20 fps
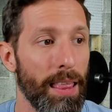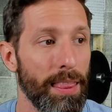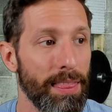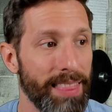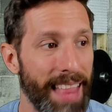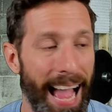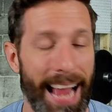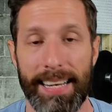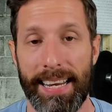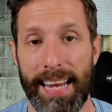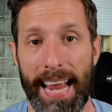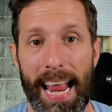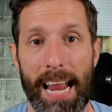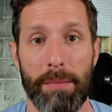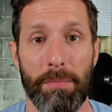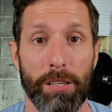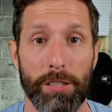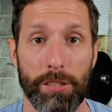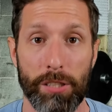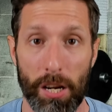that
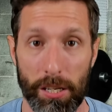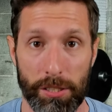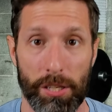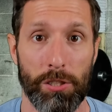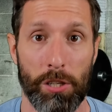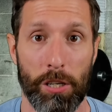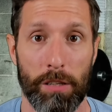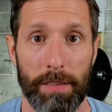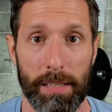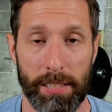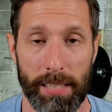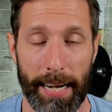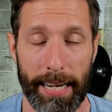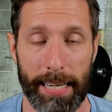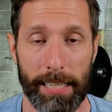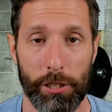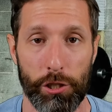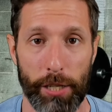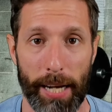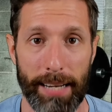game does deserve a
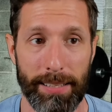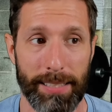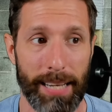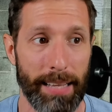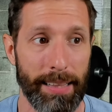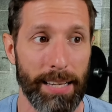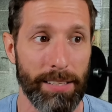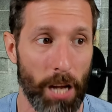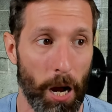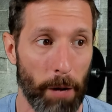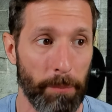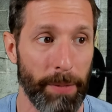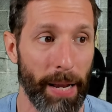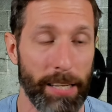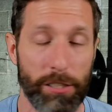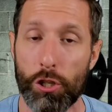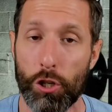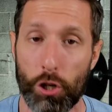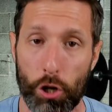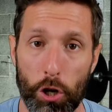second chance, and these
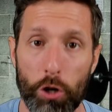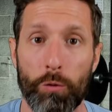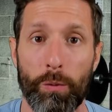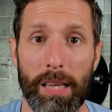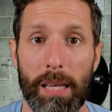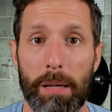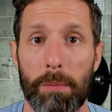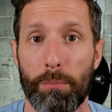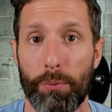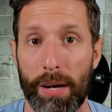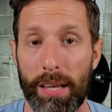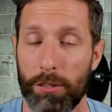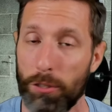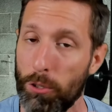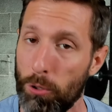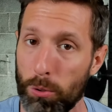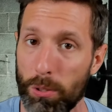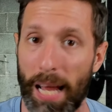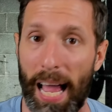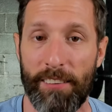updates could really breathe
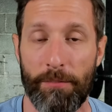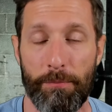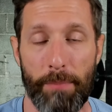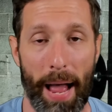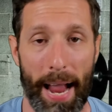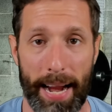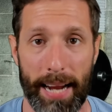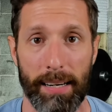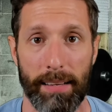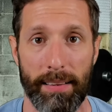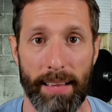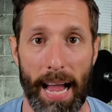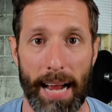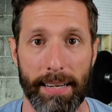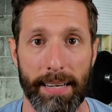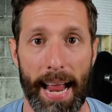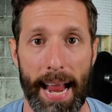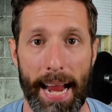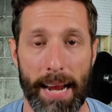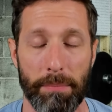new life back into
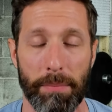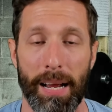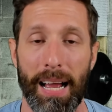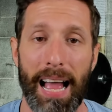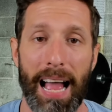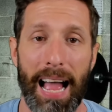that game.